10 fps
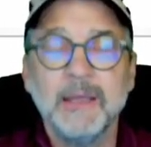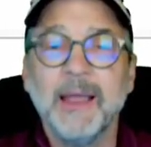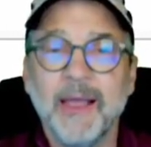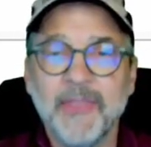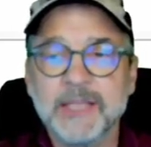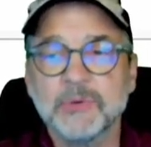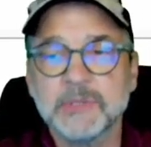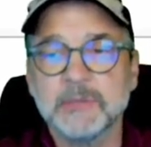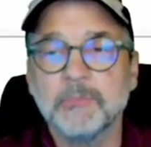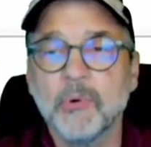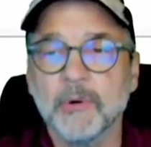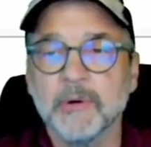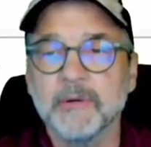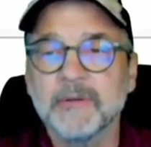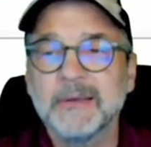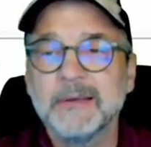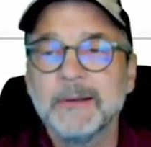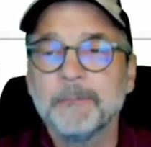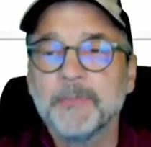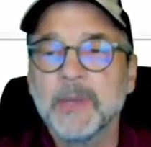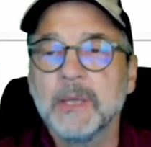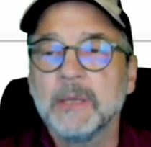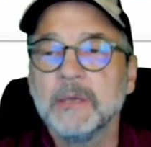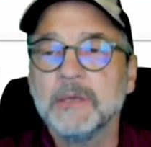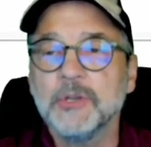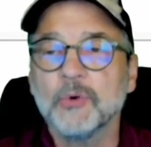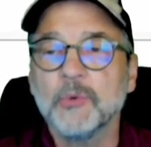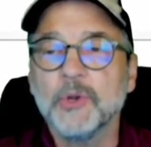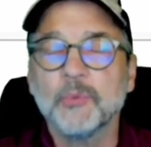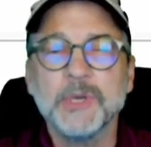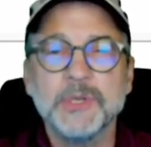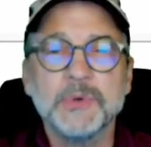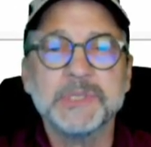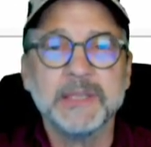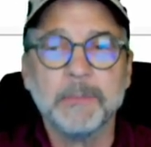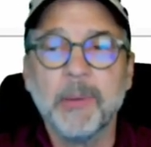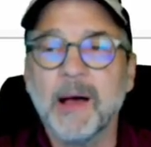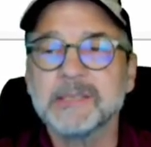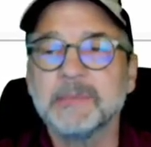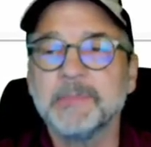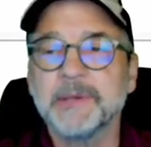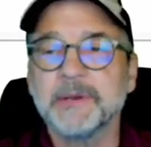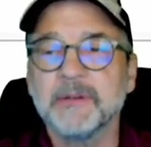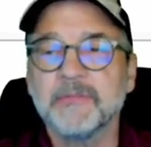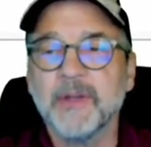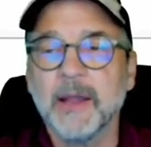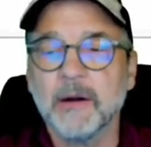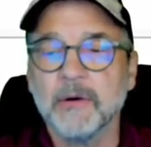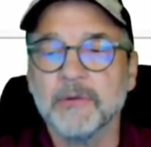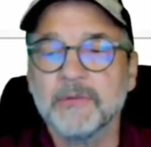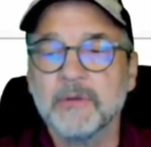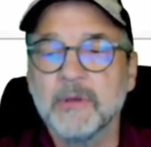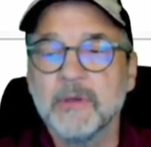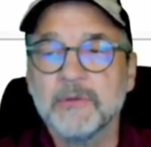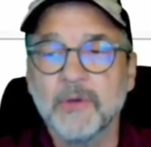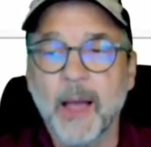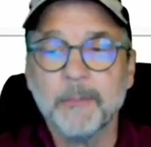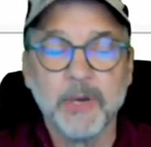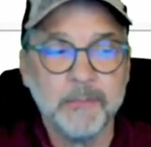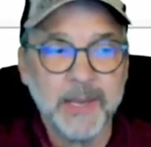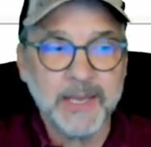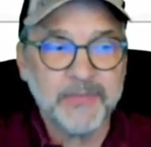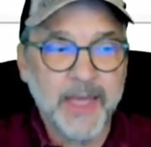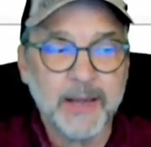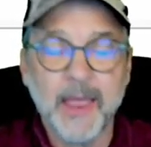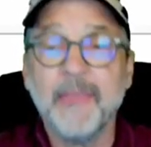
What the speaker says: And that's what's important. You're reducing the possibility of errors. So I'm going to make that.